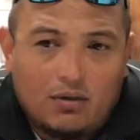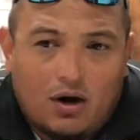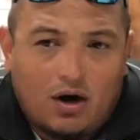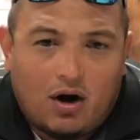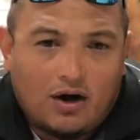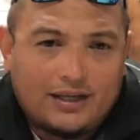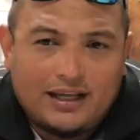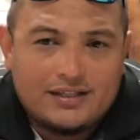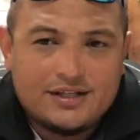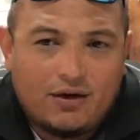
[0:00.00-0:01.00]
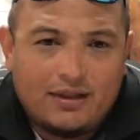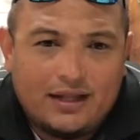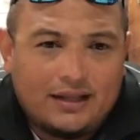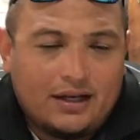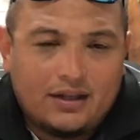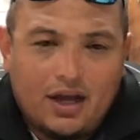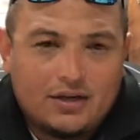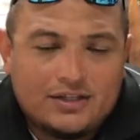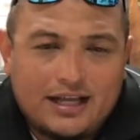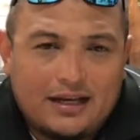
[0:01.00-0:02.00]
our kids know that they
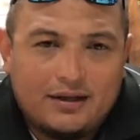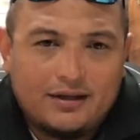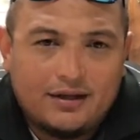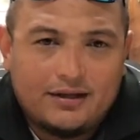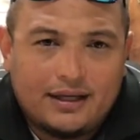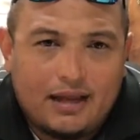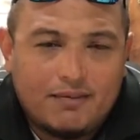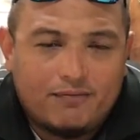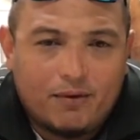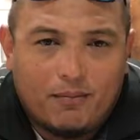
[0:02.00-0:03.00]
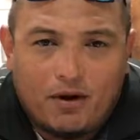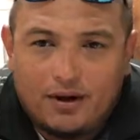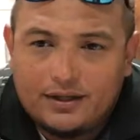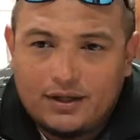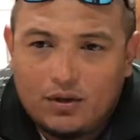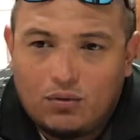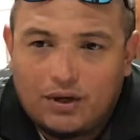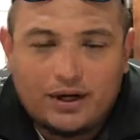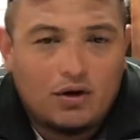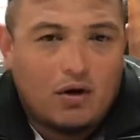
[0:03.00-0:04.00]
understand the game of football, and we're
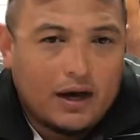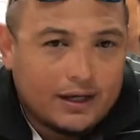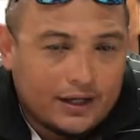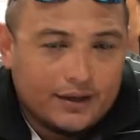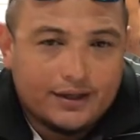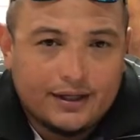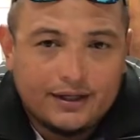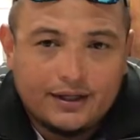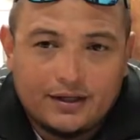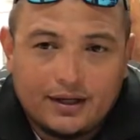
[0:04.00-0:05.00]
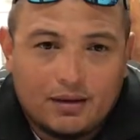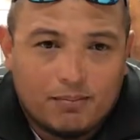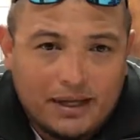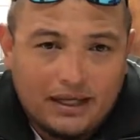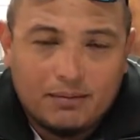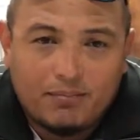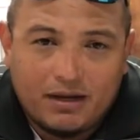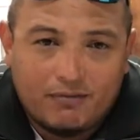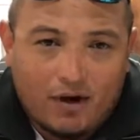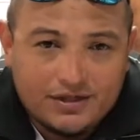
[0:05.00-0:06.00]
gonna go out here and compete and
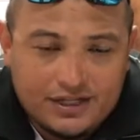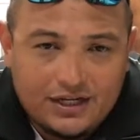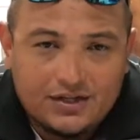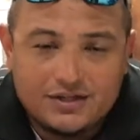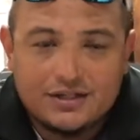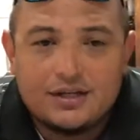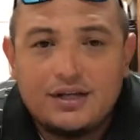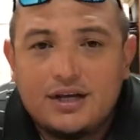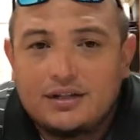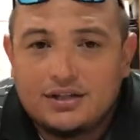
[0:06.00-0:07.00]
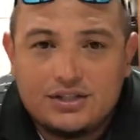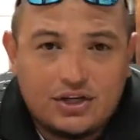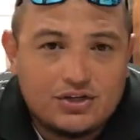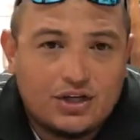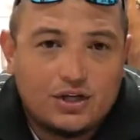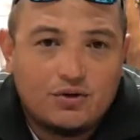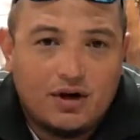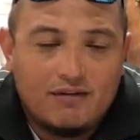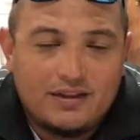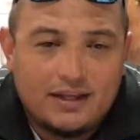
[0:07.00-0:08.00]
play for our seniors, and the seniors are gonna do
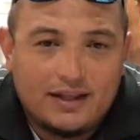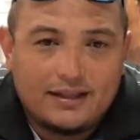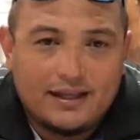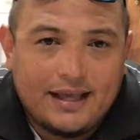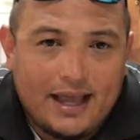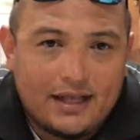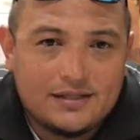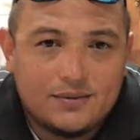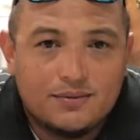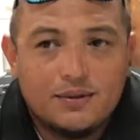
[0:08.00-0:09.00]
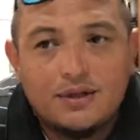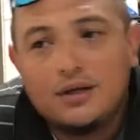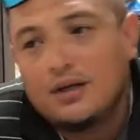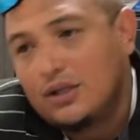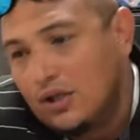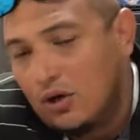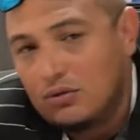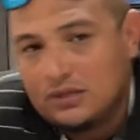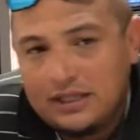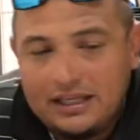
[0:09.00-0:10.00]
everything that they can to
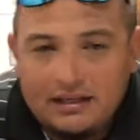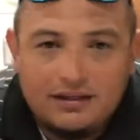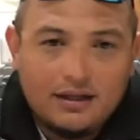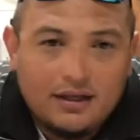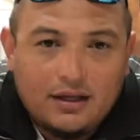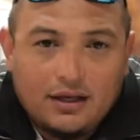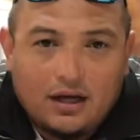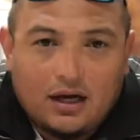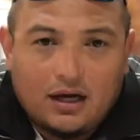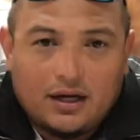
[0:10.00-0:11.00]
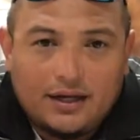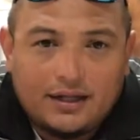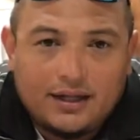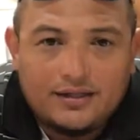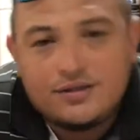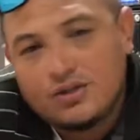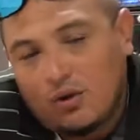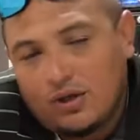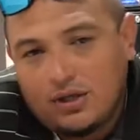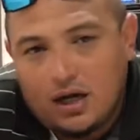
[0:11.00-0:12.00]
lead. And
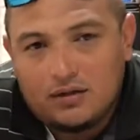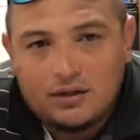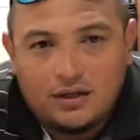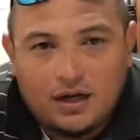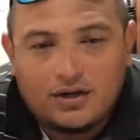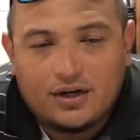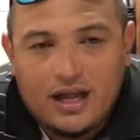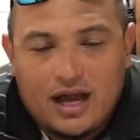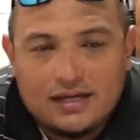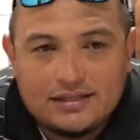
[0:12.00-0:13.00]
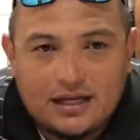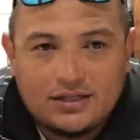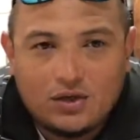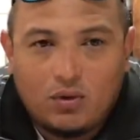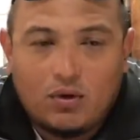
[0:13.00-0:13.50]
show the younger guys that you